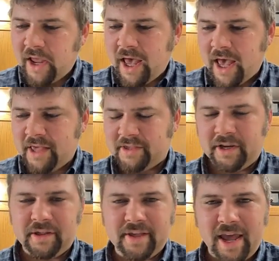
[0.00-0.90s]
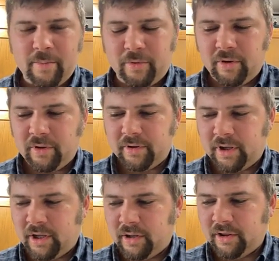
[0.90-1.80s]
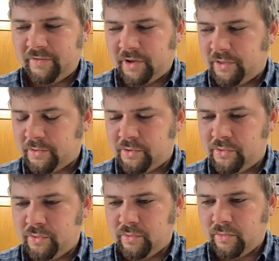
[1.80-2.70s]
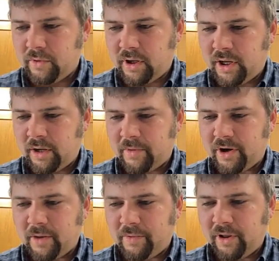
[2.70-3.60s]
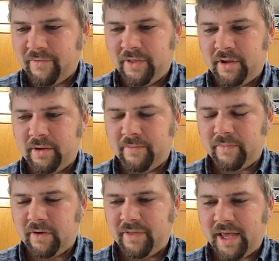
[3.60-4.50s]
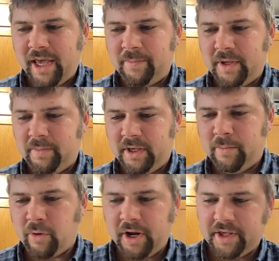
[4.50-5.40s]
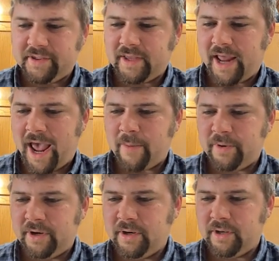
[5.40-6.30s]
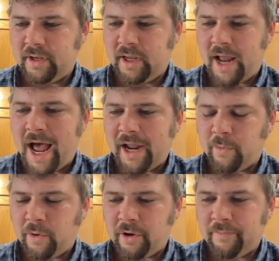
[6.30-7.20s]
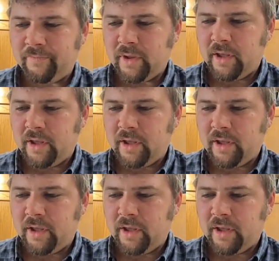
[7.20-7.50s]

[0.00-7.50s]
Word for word: as an example, uh, living through um, a couple of the of the APP breaks that happened in Iowa,